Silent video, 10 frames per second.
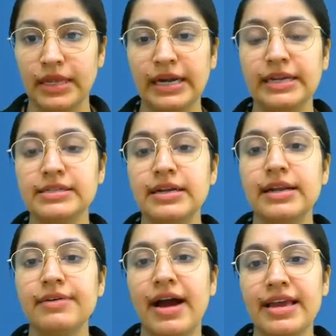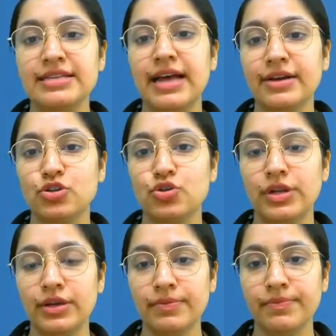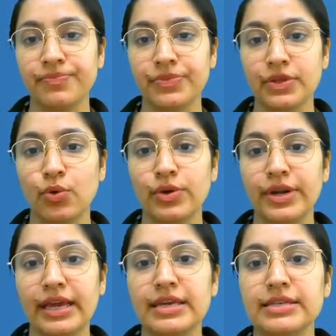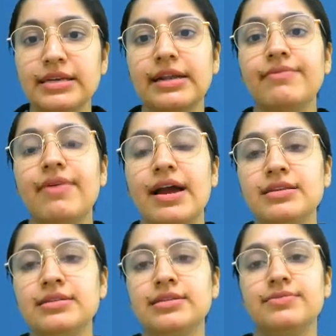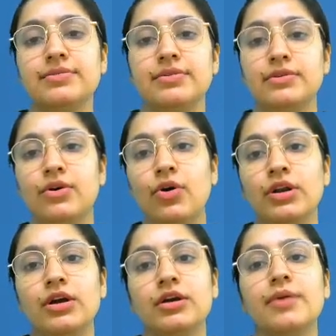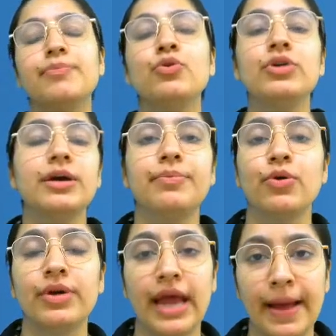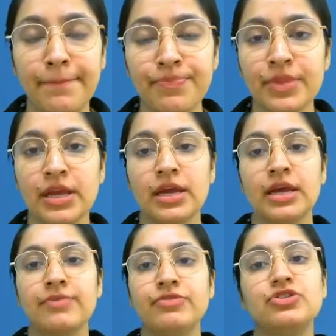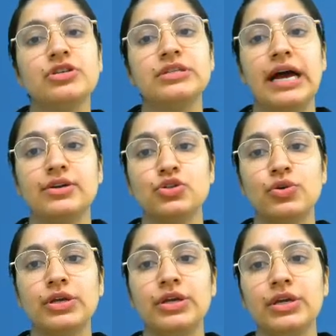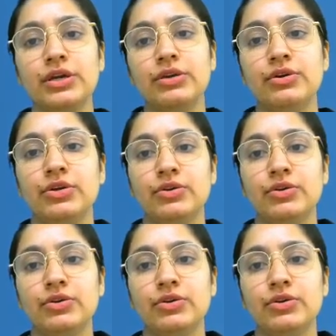It is a device actually, codec is a device or a computer program which is actually